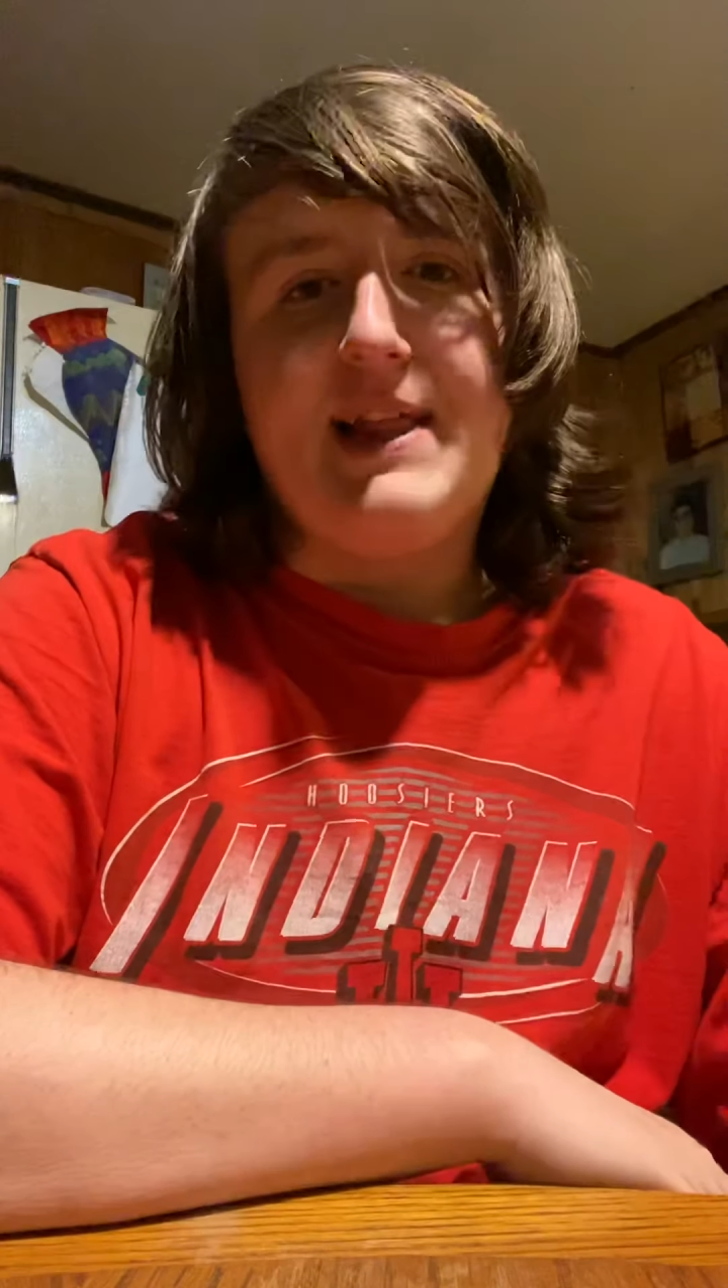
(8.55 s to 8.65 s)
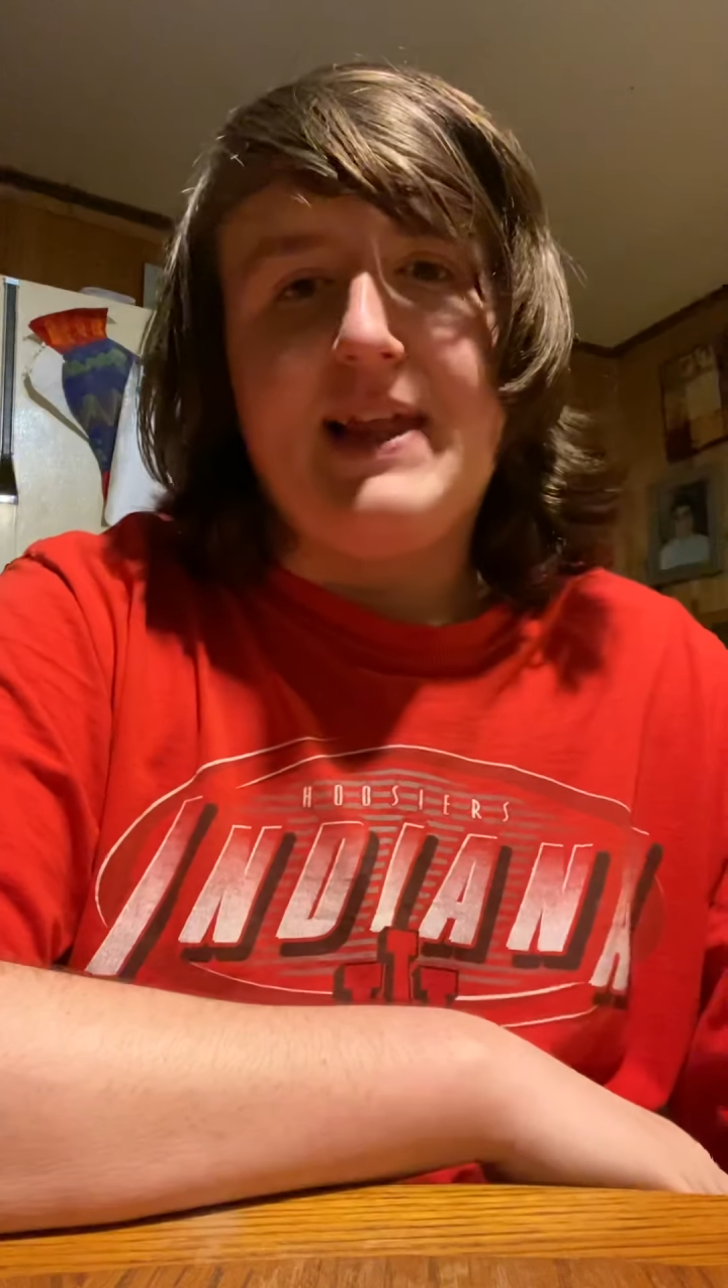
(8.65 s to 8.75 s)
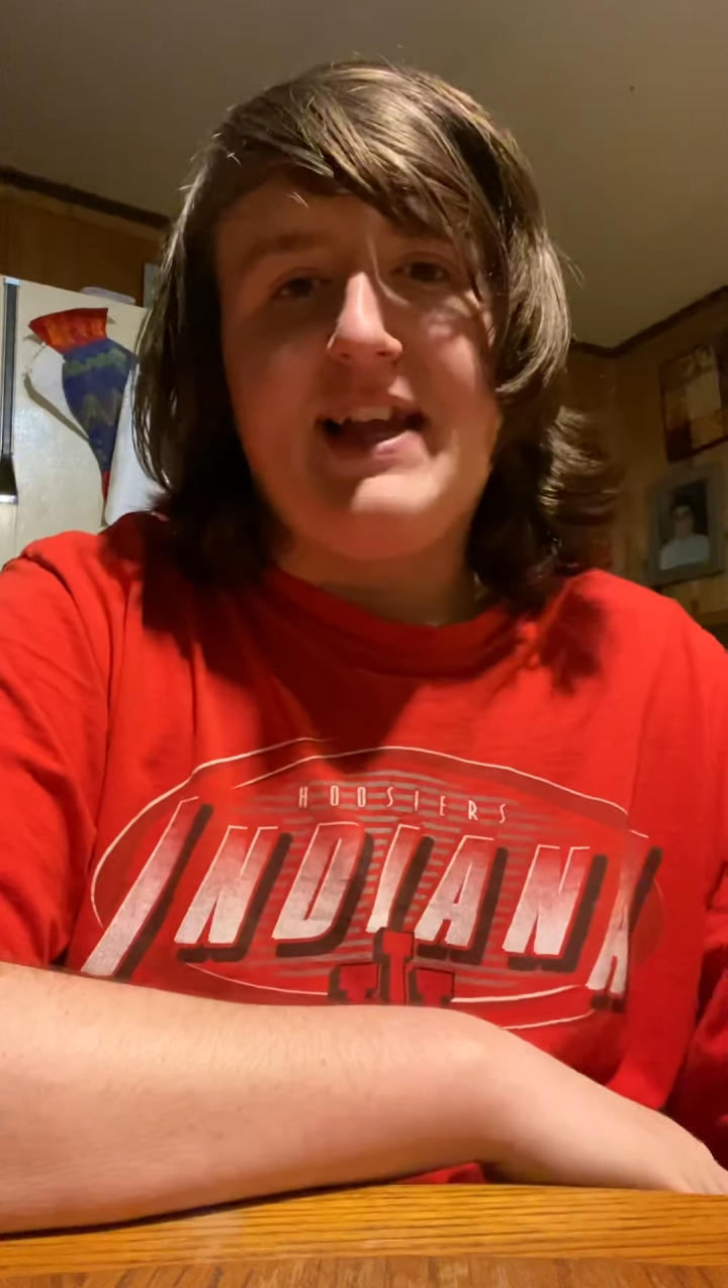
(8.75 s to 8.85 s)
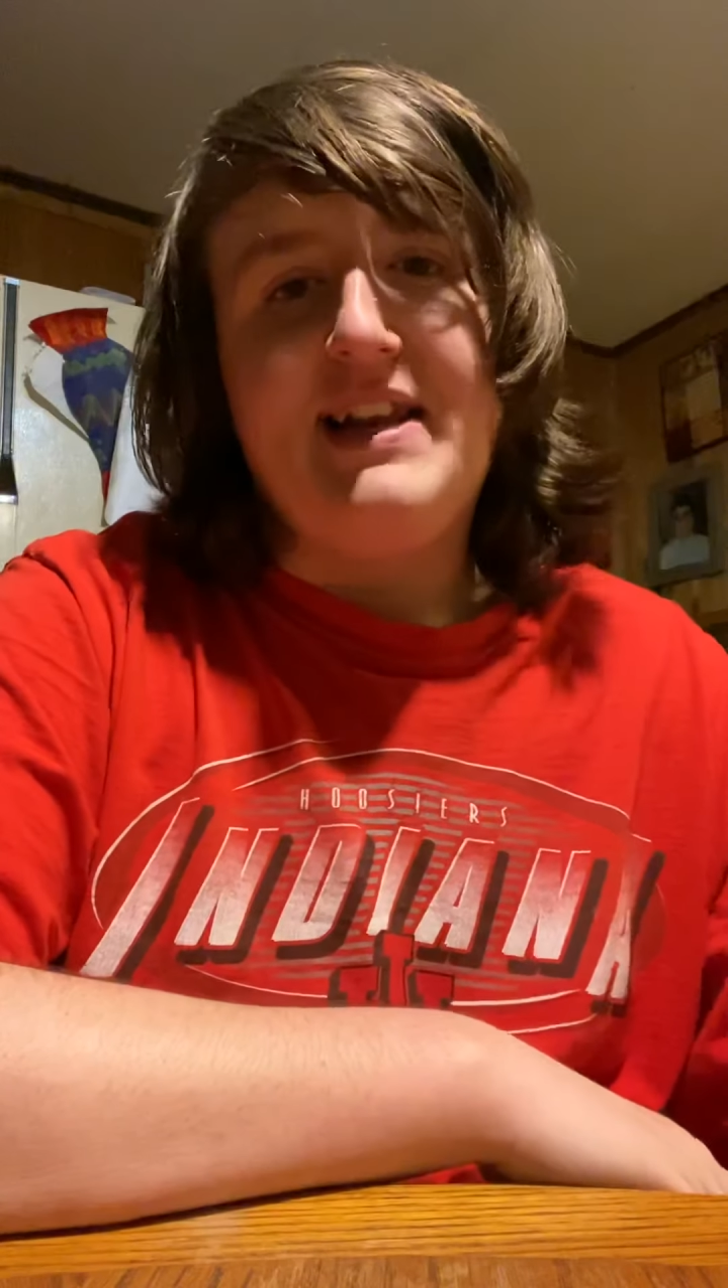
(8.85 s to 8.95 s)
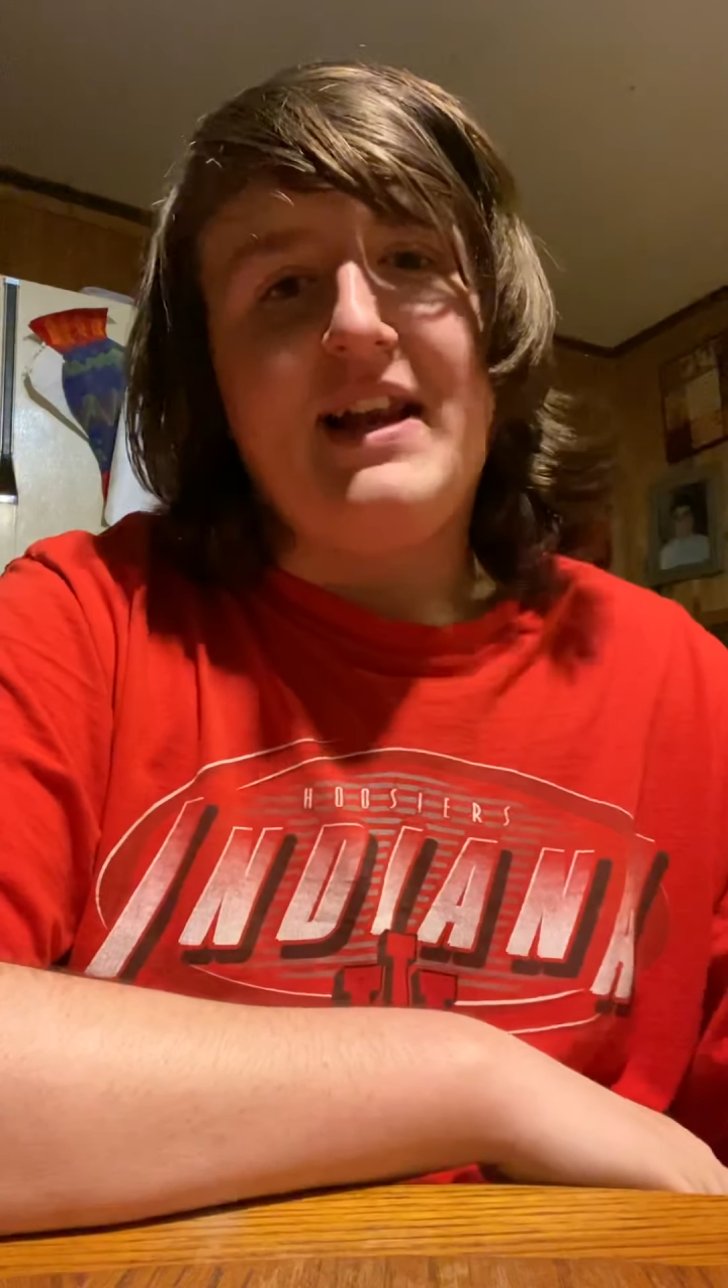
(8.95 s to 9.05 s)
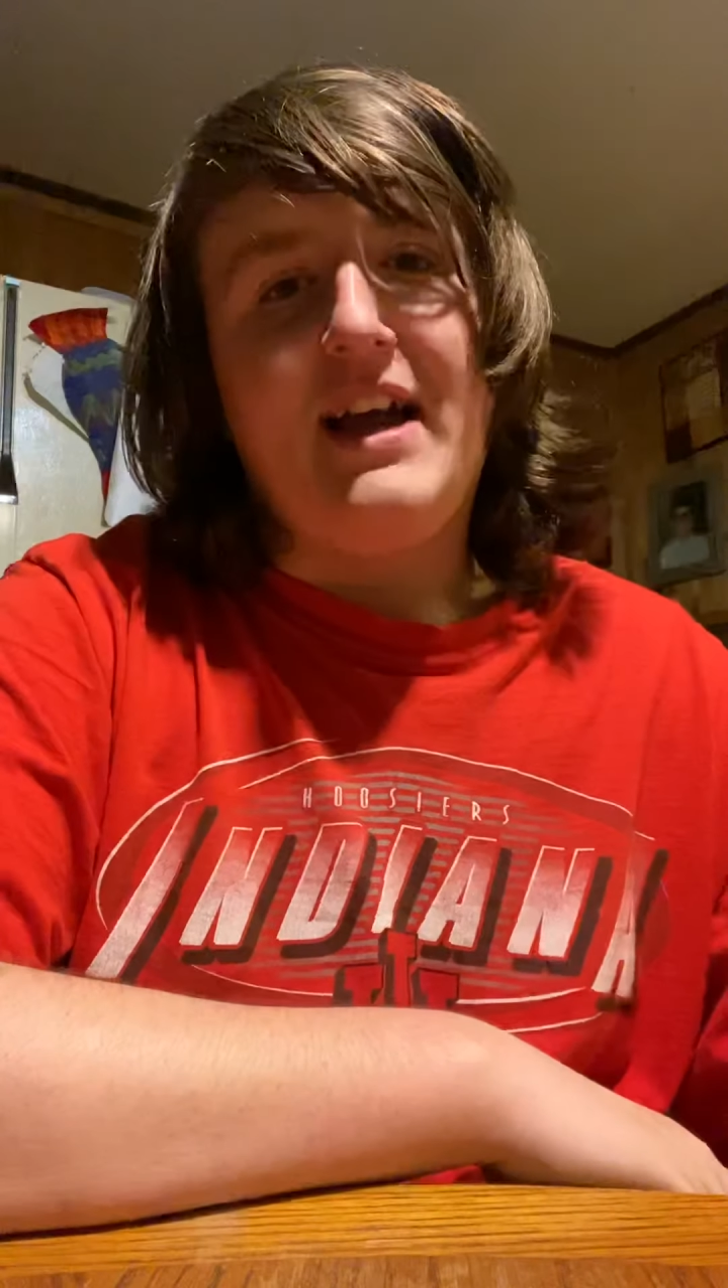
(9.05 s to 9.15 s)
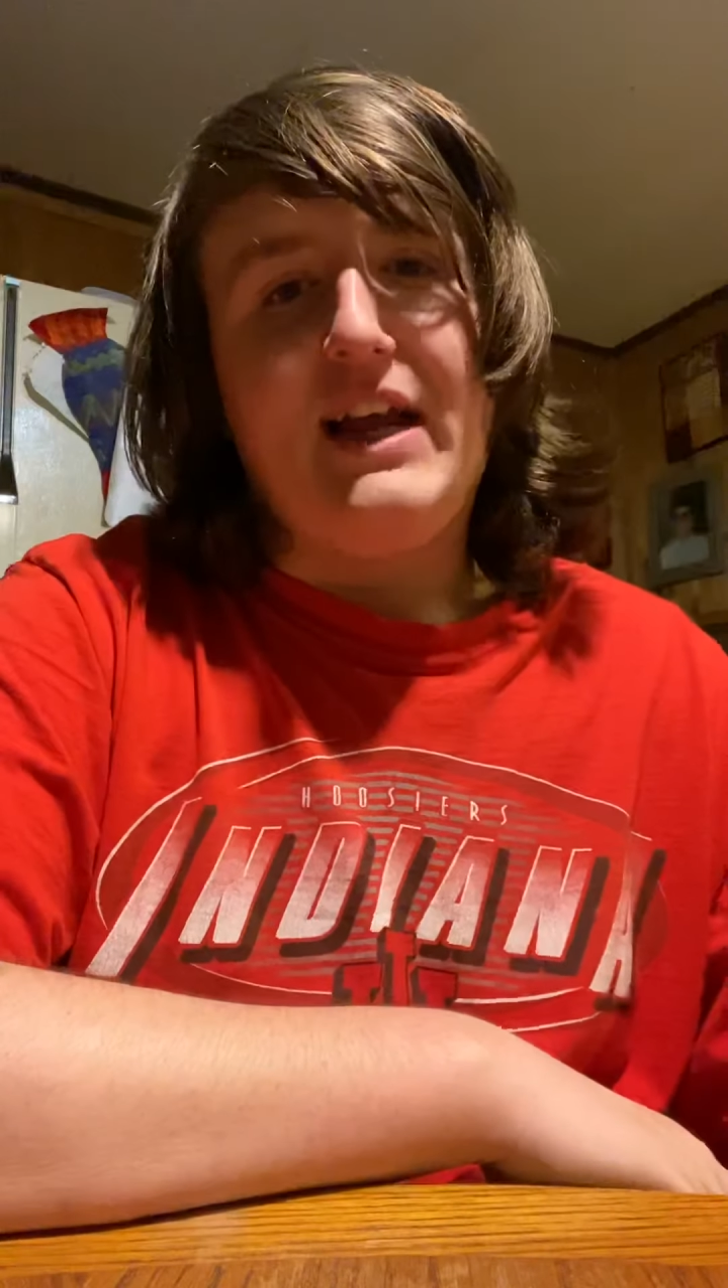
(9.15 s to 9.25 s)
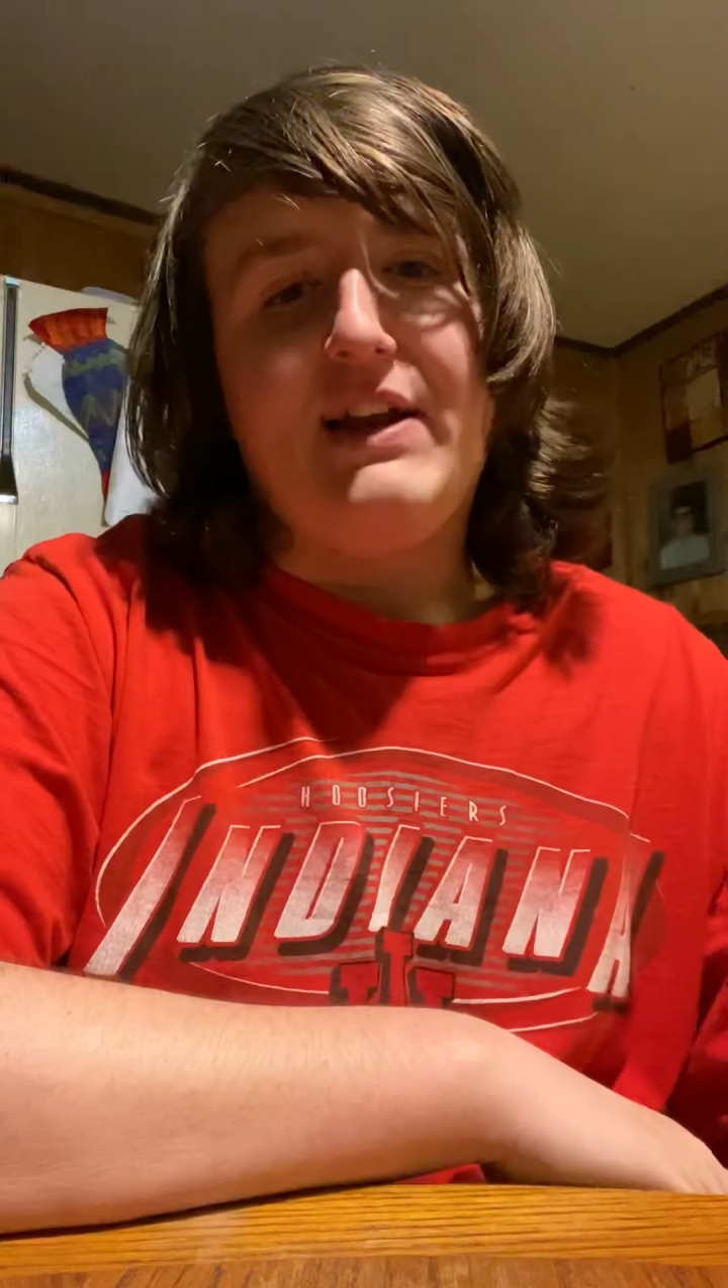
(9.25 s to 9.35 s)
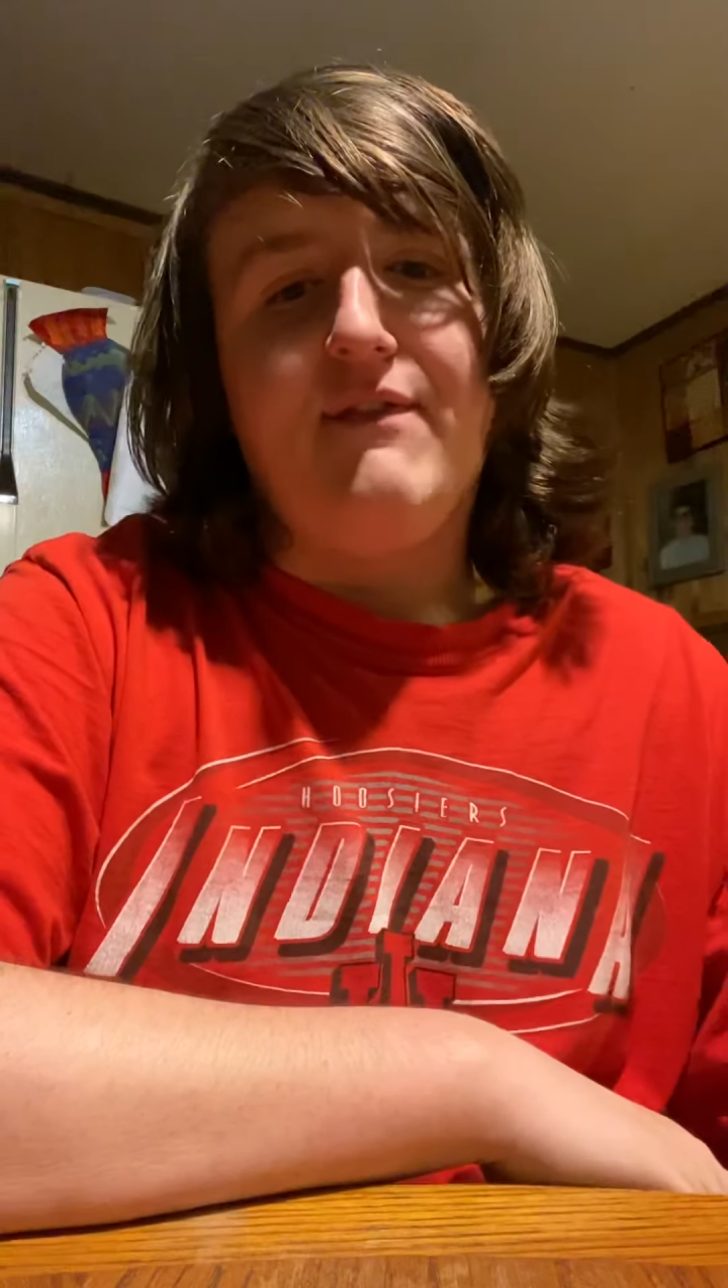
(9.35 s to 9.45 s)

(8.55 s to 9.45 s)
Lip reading: late night